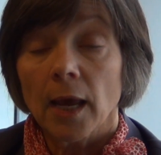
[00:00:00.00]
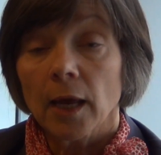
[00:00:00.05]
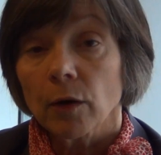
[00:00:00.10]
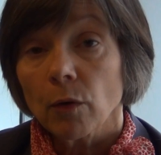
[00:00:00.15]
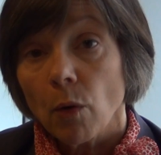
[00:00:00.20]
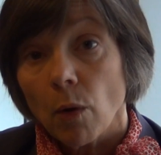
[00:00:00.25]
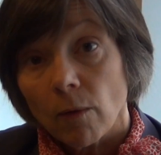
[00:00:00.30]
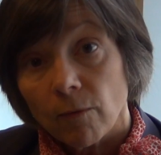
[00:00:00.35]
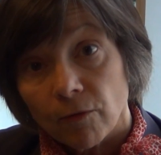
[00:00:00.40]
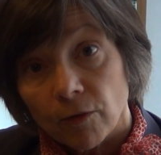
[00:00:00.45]

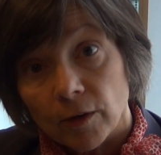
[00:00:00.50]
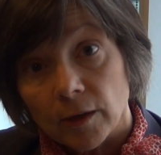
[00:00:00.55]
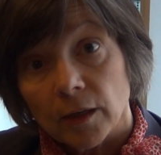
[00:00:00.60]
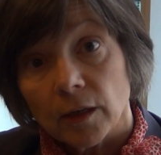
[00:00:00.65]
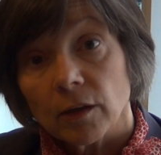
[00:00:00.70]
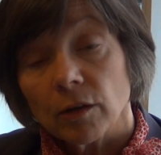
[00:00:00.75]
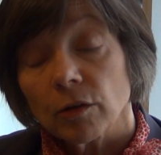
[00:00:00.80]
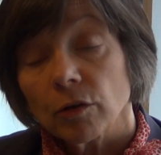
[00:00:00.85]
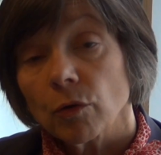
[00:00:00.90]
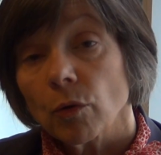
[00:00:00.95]
And
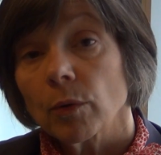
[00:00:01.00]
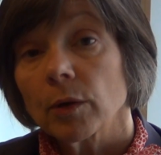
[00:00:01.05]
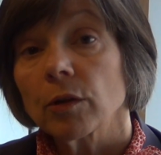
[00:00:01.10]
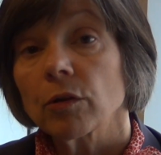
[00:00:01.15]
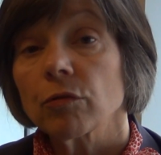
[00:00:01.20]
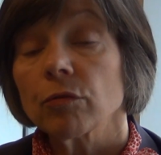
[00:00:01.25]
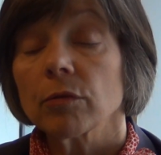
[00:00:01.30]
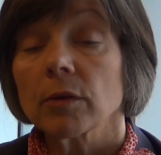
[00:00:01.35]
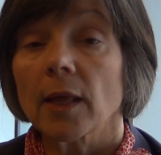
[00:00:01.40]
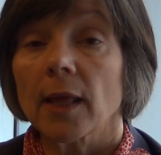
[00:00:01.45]
hopefully,
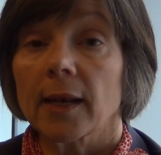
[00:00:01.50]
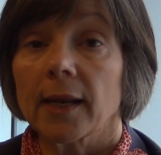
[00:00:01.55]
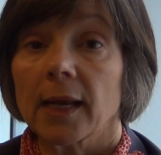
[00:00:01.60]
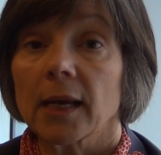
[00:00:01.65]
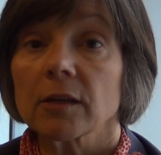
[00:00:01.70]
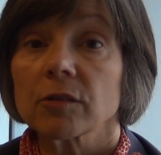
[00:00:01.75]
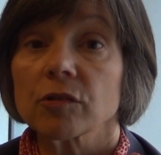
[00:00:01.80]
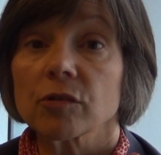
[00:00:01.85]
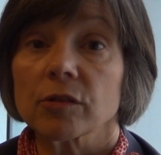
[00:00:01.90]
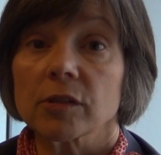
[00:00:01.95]
going through that
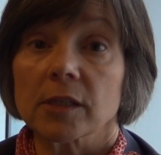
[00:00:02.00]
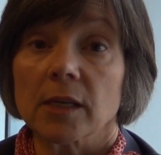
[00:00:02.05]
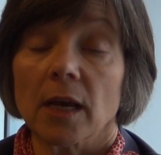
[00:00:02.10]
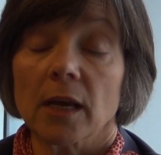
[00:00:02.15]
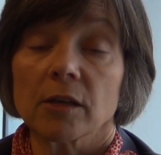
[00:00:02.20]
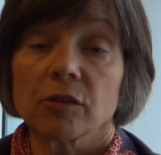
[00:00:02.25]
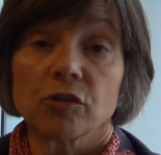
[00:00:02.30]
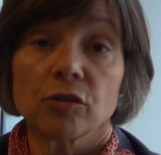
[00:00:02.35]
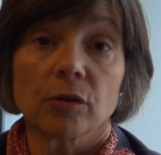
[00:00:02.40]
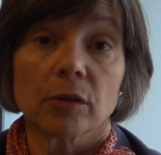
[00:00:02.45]

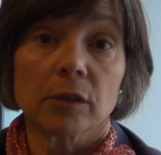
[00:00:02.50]
exercise,